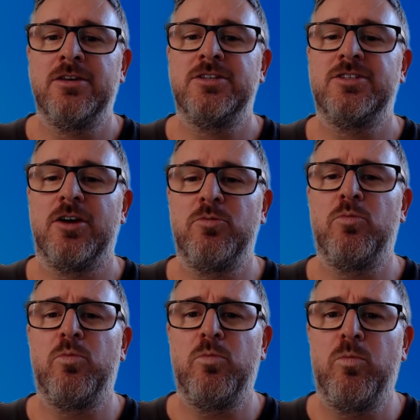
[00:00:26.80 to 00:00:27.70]
So,
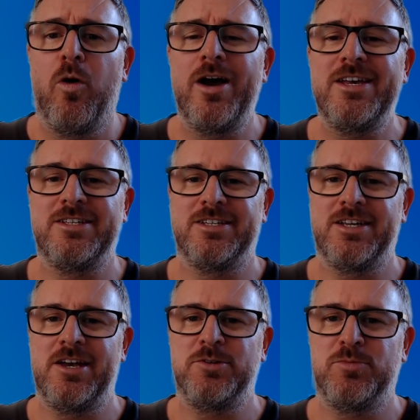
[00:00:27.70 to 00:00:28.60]
what is a
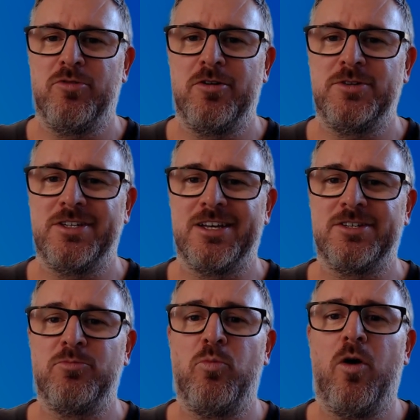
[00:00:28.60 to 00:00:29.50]
sales process
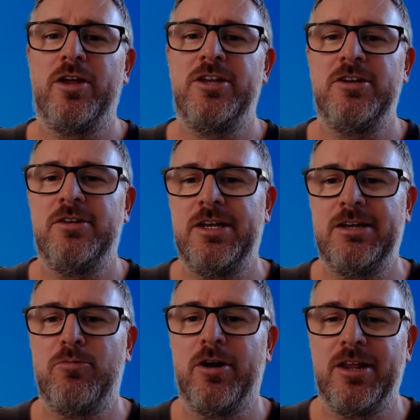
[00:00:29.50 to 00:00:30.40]
and why do you
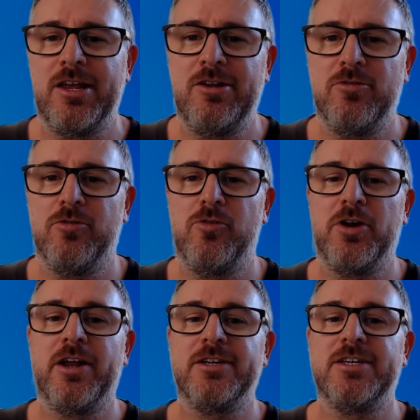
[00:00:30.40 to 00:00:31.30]
need one in your
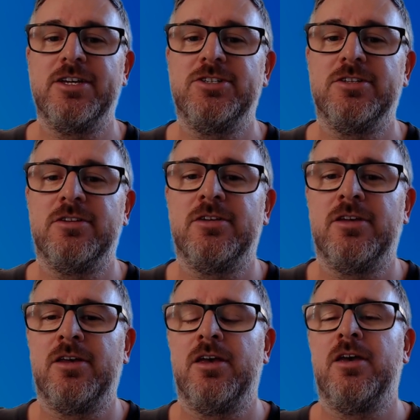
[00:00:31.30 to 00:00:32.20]
organization?
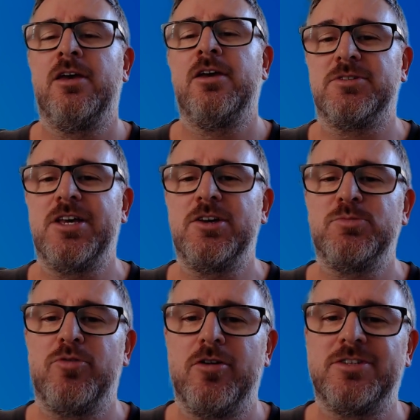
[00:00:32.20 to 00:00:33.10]
A sales
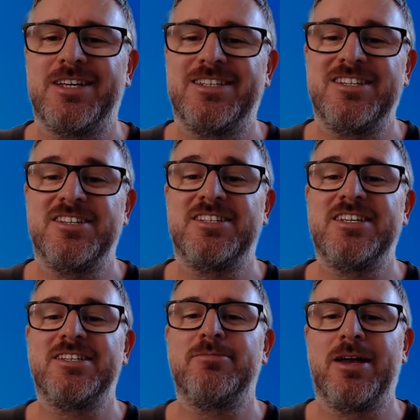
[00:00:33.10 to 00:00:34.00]
process is a
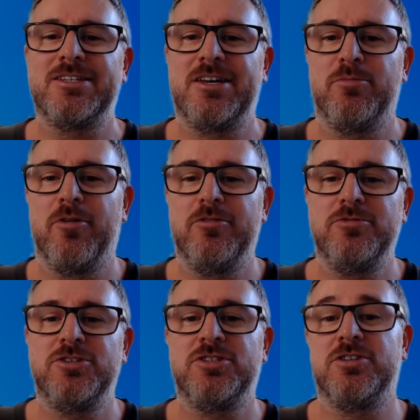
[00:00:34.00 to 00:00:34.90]
systematic
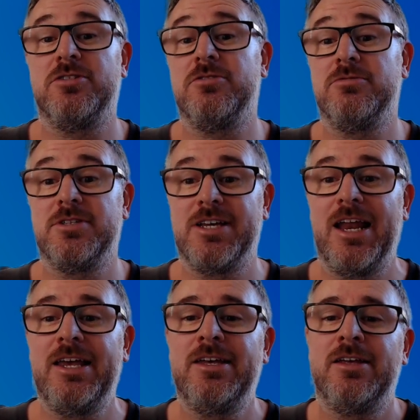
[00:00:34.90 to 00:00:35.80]
approach to
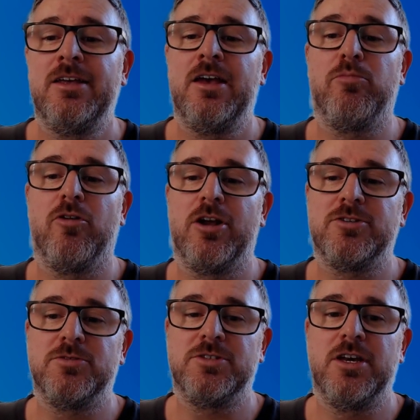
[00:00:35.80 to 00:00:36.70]
selling product
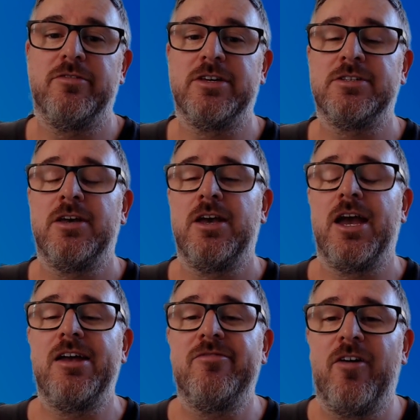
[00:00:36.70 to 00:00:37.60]
or service.
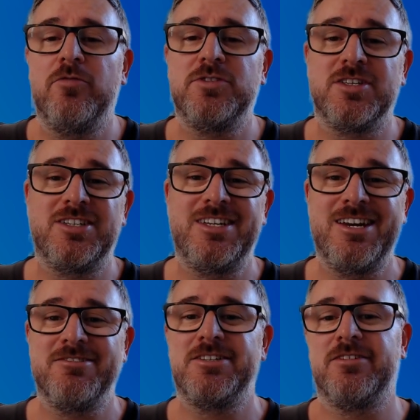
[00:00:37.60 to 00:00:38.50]
It involves a
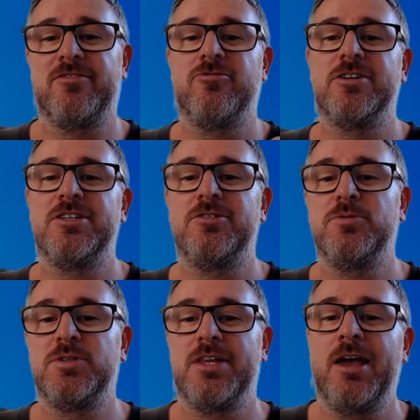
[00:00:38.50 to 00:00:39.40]
series of critical
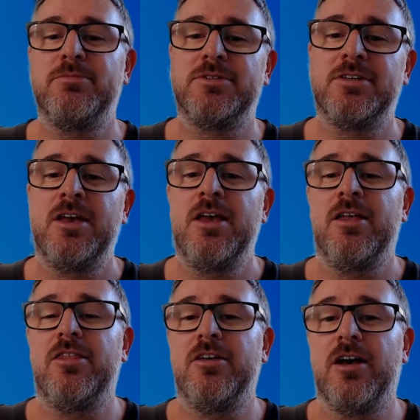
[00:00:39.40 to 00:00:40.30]
steps
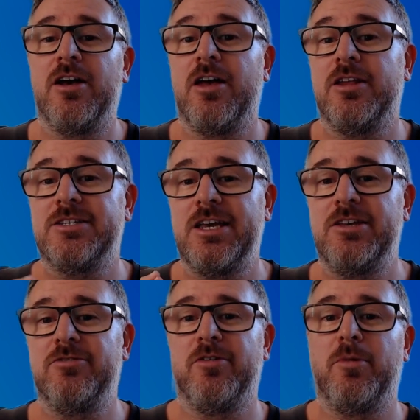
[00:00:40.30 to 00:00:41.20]
that are going to take
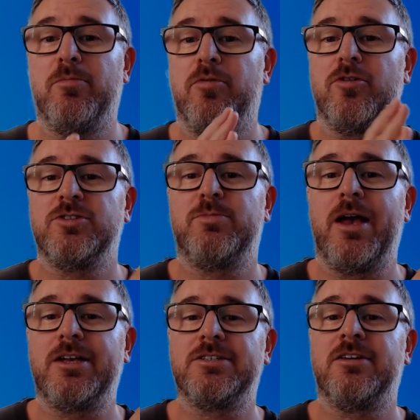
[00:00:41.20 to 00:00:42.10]
you from a
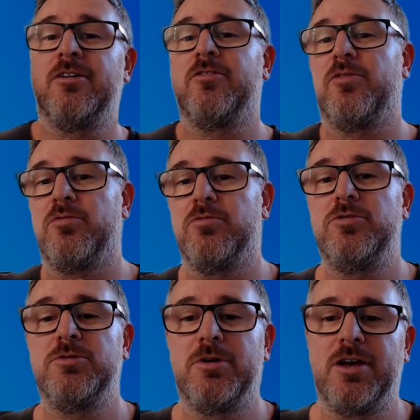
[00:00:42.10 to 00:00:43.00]
prospect through
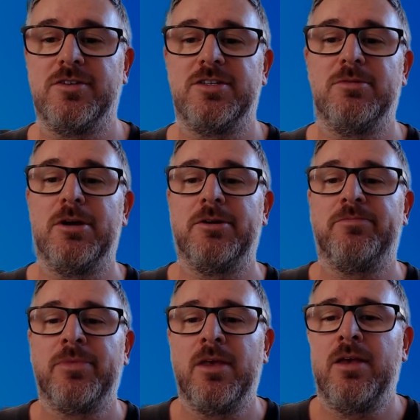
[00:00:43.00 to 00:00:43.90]
to a customer.
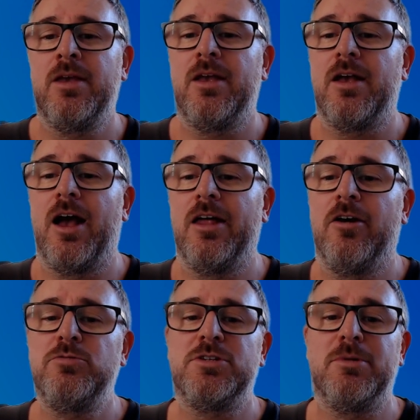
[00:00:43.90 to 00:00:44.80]
And
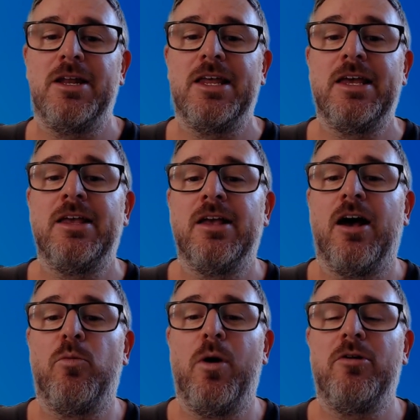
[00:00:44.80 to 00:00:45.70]
ultimately,
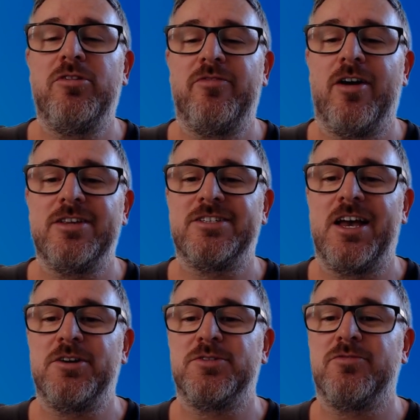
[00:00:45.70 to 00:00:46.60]
a well-defined
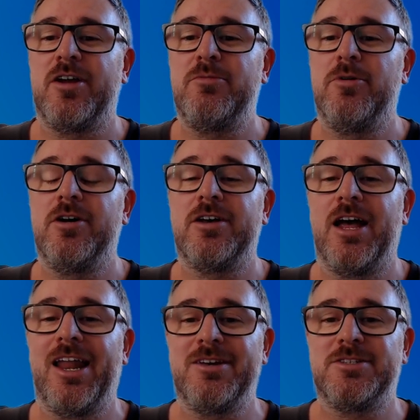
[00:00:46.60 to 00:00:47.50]
sales framework
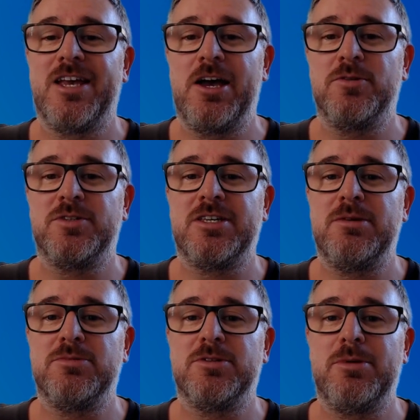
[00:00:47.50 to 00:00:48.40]
allows sales
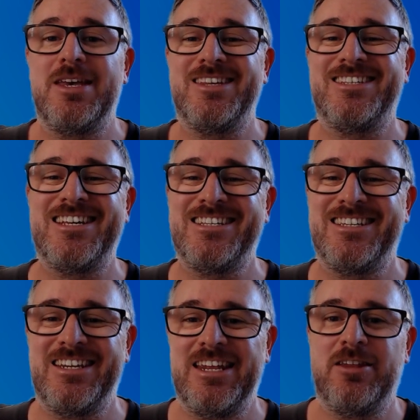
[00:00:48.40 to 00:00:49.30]
teams to be
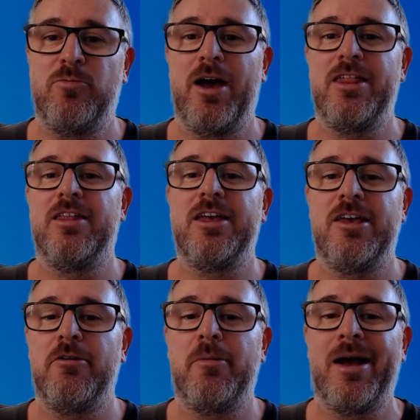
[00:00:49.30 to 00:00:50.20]
consistent in the way that they
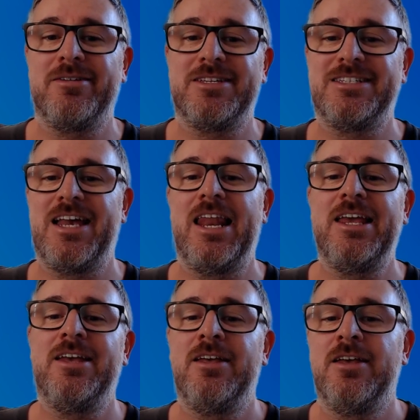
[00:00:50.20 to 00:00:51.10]
go about
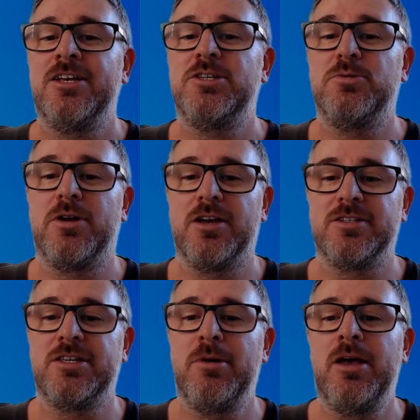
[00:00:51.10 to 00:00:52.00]
selling to a
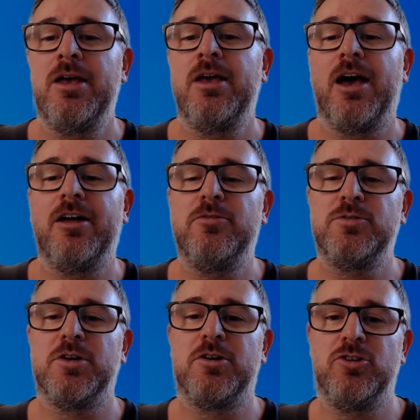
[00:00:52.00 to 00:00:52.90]
customer, and
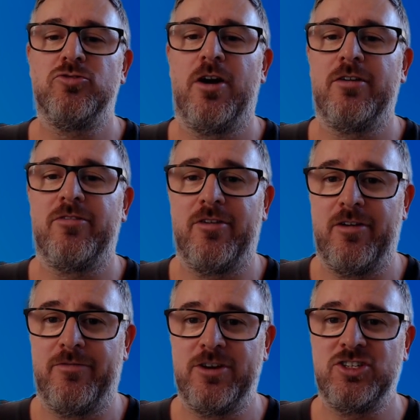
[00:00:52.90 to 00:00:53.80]
also can drive
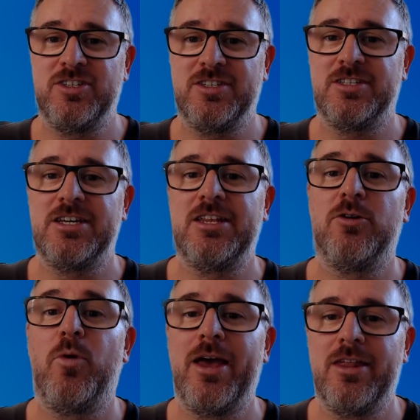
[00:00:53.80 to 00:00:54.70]
efficiency in the
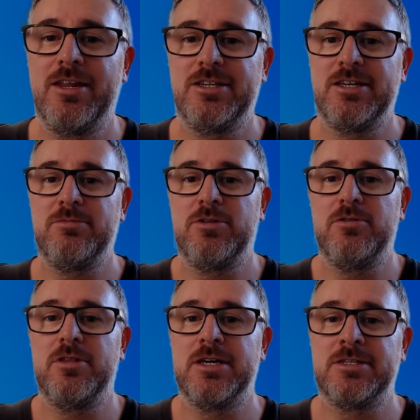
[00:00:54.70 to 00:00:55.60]
way that the team
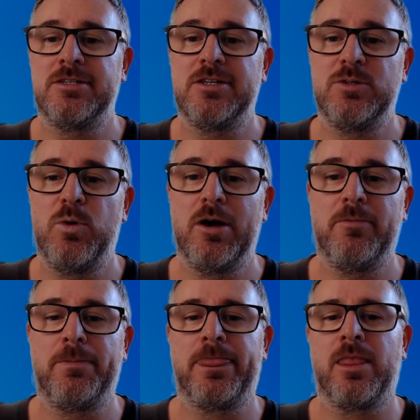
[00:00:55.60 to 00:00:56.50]
do this as well.
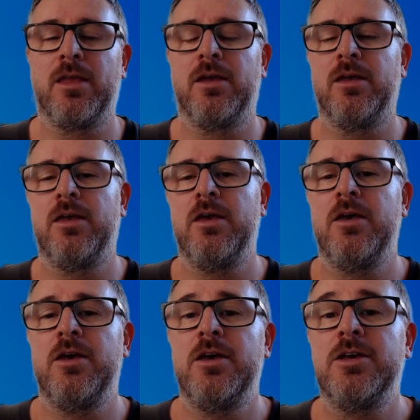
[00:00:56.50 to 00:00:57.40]

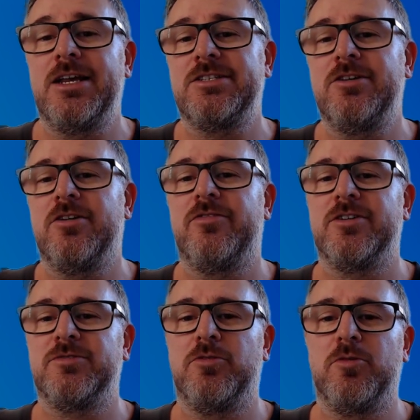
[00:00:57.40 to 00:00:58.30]
Let's look
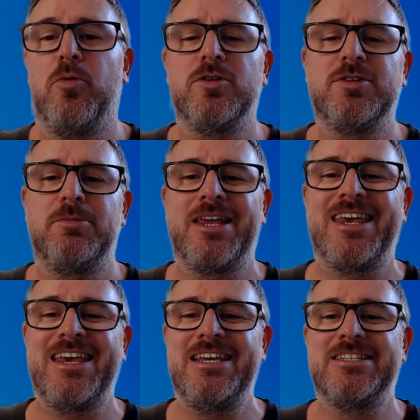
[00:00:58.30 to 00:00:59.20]
first of all at what some of the
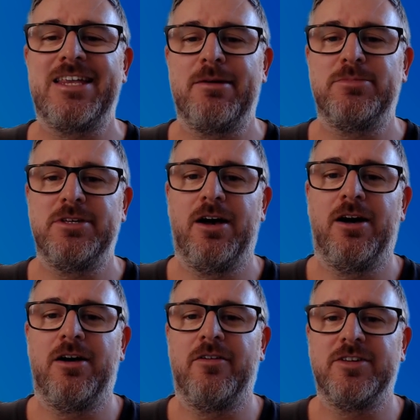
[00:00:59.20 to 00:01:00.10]
key steps
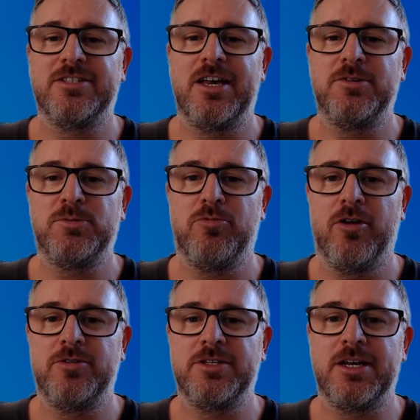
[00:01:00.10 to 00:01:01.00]
are of a sales
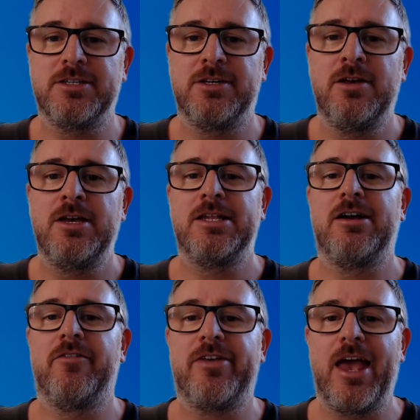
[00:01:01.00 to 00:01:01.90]
process.
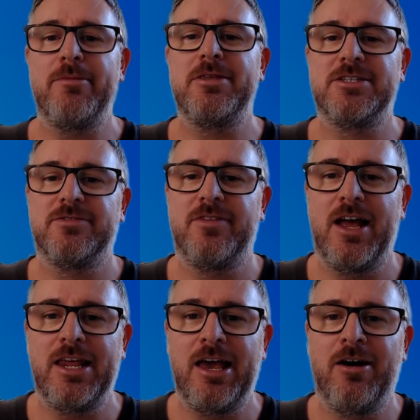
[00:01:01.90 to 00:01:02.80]
I've kept this
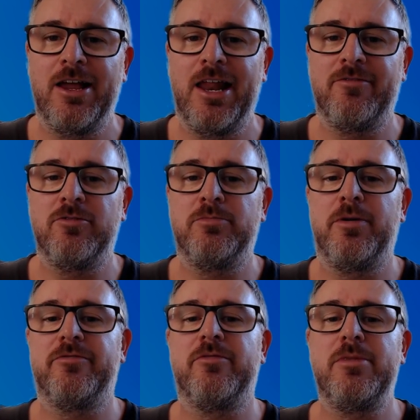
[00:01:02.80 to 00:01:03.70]
fairly high level,
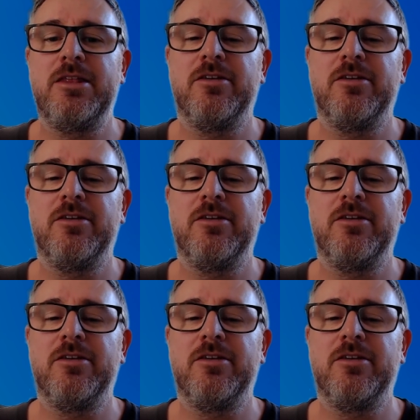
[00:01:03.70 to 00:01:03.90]
but for me,